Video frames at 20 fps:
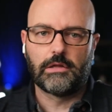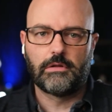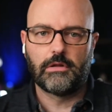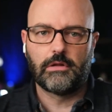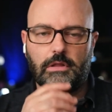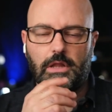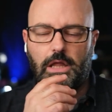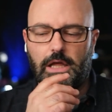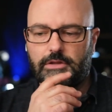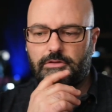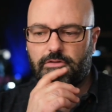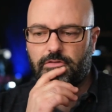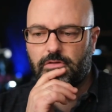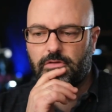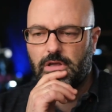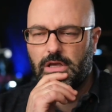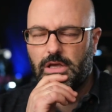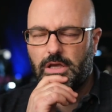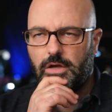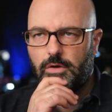
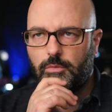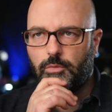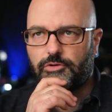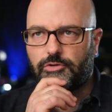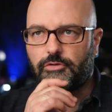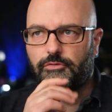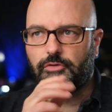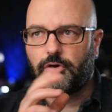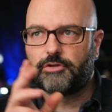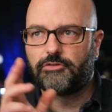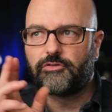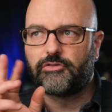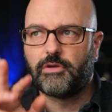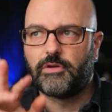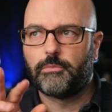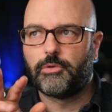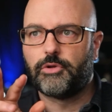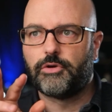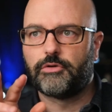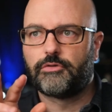LUTs, which are very
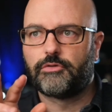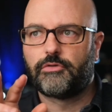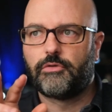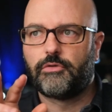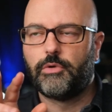similar.